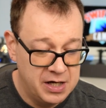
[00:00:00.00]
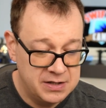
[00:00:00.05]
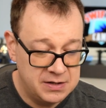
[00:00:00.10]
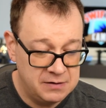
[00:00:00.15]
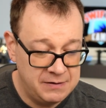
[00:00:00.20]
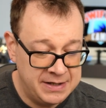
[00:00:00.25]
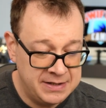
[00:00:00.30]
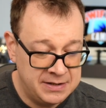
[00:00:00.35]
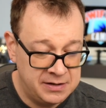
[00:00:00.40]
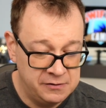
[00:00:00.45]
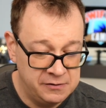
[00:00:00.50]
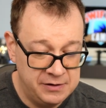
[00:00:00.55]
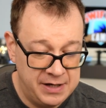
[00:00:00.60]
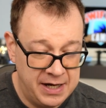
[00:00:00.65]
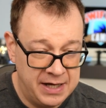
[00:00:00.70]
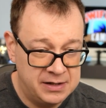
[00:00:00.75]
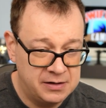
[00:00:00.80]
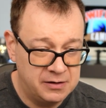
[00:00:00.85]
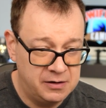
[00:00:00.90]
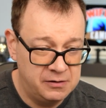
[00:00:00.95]
So let's do
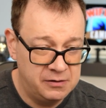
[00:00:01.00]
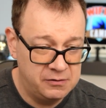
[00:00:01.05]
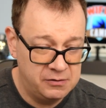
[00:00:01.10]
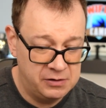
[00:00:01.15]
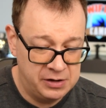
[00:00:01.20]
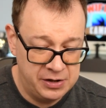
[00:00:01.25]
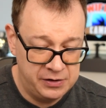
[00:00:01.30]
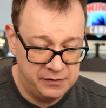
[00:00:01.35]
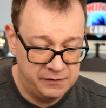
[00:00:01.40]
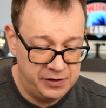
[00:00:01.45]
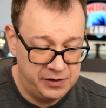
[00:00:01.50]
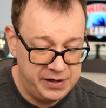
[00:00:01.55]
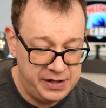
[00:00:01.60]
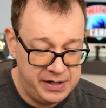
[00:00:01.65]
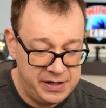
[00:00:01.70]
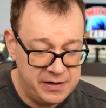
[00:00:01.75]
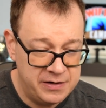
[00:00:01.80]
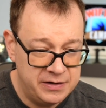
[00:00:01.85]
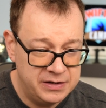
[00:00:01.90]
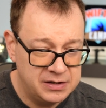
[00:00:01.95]
that right over
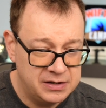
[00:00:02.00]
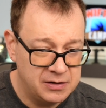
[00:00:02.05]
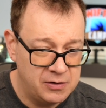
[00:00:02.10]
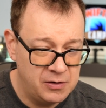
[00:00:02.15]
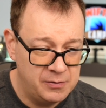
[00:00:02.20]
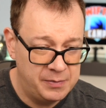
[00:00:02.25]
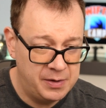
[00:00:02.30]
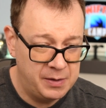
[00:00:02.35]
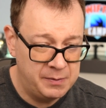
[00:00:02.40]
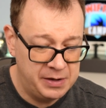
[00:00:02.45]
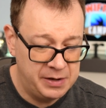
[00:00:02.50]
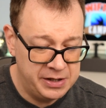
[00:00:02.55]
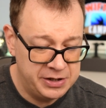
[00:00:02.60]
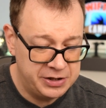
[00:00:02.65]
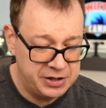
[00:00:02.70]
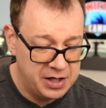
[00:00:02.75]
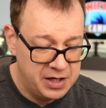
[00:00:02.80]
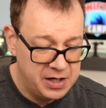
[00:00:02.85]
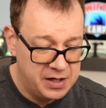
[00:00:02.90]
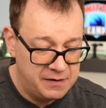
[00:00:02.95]
here. So
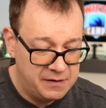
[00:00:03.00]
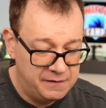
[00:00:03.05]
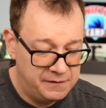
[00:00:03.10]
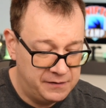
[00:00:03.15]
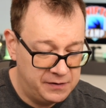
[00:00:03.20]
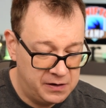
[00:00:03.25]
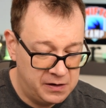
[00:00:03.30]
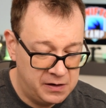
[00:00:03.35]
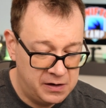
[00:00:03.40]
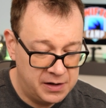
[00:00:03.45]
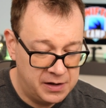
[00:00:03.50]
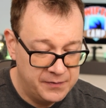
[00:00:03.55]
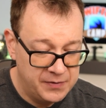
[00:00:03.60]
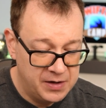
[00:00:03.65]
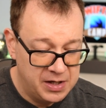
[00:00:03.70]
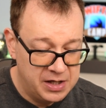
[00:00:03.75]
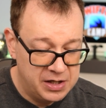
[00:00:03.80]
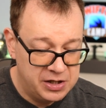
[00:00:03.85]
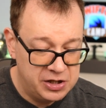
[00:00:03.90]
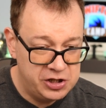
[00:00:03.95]
published var
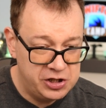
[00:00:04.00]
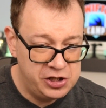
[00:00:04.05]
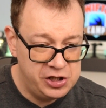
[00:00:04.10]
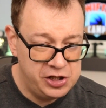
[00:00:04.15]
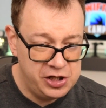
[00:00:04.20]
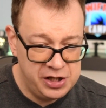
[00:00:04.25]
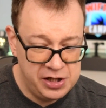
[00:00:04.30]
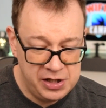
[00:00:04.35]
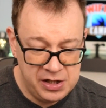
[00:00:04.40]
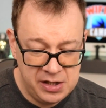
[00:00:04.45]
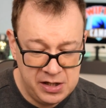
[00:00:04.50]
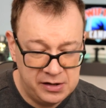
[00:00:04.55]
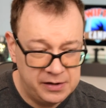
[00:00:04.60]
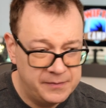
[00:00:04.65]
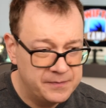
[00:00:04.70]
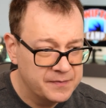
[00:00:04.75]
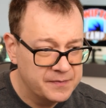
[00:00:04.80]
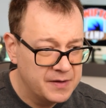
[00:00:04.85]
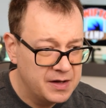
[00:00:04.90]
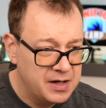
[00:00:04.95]
sheet
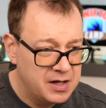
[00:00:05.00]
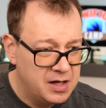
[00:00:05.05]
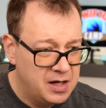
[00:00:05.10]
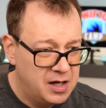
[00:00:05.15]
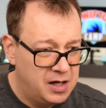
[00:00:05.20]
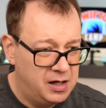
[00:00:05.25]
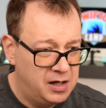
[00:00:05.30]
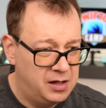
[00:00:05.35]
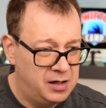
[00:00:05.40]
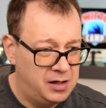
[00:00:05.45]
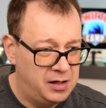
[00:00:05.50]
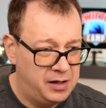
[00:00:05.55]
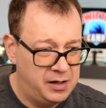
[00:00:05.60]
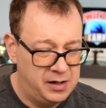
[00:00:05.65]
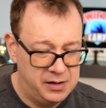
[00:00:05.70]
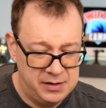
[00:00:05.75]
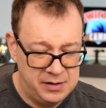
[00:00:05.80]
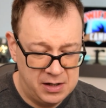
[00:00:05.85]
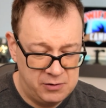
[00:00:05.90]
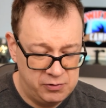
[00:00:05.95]
uh,
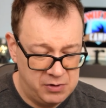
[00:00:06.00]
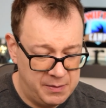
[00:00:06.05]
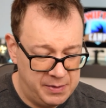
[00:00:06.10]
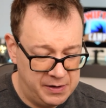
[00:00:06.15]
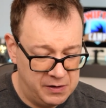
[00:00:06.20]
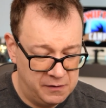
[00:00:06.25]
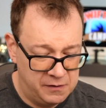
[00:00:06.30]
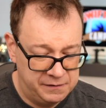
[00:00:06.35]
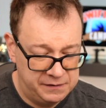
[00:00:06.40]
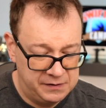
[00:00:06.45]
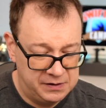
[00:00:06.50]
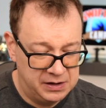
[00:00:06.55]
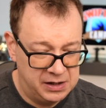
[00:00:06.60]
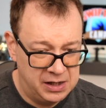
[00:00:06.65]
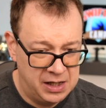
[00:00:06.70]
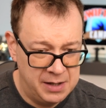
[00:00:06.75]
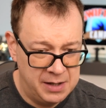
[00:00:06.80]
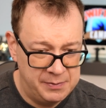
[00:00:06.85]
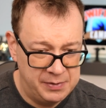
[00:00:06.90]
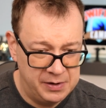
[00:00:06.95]
and that will be of
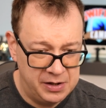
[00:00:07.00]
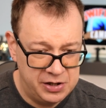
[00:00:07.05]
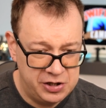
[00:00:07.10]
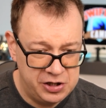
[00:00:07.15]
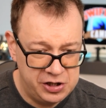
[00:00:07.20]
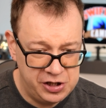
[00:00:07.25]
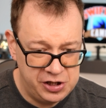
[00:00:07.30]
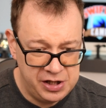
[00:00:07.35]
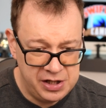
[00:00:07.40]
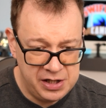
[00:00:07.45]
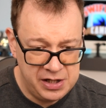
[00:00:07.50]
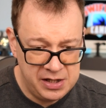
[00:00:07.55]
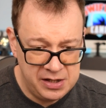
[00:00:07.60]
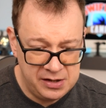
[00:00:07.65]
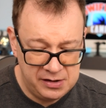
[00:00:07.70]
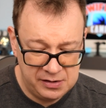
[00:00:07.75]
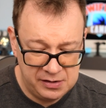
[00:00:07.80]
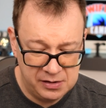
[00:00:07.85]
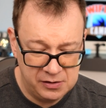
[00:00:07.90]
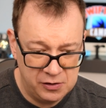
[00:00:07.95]
type
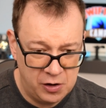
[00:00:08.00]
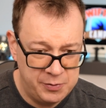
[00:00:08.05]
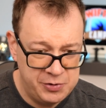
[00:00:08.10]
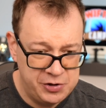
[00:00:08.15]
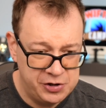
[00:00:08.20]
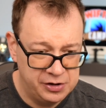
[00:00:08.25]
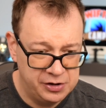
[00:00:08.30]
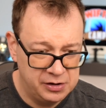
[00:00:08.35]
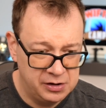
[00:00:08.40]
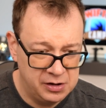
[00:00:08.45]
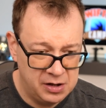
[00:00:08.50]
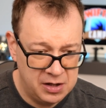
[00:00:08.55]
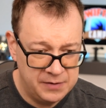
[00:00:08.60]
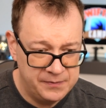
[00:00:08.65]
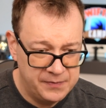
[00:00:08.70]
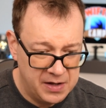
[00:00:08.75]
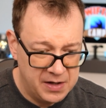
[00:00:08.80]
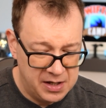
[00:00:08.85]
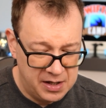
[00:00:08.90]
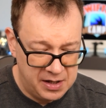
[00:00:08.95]
sheet optional
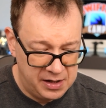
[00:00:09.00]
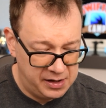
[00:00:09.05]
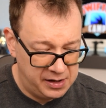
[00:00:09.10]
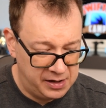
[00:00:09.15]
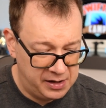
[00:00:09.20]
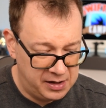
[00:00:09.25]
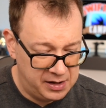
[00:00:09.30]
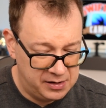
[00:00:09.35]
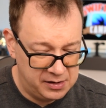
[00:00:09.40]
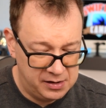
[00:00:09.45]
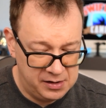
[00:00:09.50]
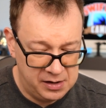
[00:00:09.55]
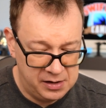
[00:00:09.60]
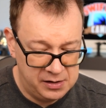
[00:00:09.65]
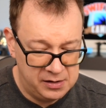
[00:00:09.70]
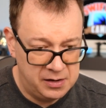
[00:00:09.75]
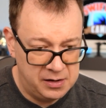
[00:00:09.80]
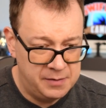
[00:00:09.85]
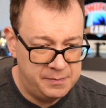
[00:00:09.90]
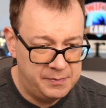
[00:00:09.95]
and
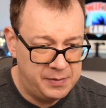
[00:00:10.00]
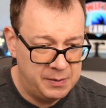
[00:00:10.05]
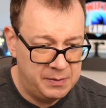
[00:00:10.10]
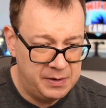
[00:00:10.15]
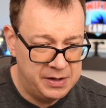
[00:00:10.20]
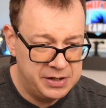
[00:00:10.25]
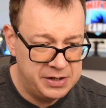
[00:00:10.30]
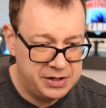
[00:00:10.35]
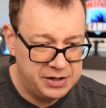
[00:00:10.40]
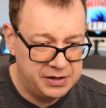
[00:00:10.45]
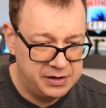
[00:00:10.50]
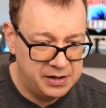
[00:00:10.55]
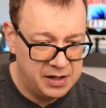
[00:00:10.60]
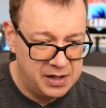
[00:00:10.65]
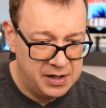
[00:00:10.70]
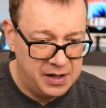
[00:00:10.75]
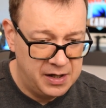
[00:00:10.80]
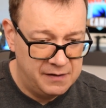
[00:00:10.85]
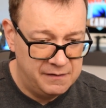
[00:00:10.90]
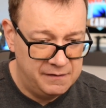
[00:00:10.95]
another published
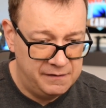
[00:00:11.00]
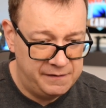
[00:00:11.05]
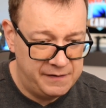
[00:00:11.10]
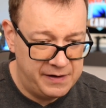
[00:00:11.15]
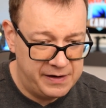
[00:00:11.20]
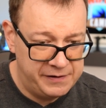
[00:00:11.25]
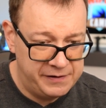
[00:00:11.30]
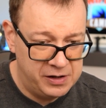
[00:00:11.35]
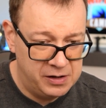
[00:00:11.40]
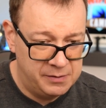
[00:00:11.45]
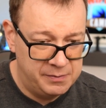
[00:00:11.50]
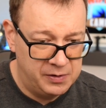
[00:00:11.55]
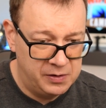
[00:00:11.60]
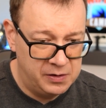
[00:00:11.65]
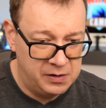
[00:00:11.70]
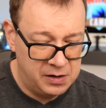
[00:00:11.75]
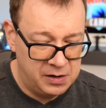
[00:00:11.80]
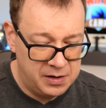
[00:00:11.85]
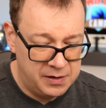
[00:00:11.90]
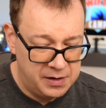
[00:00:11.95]

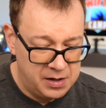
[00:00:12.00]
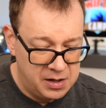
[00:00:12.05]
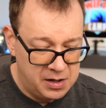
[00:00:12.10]
variable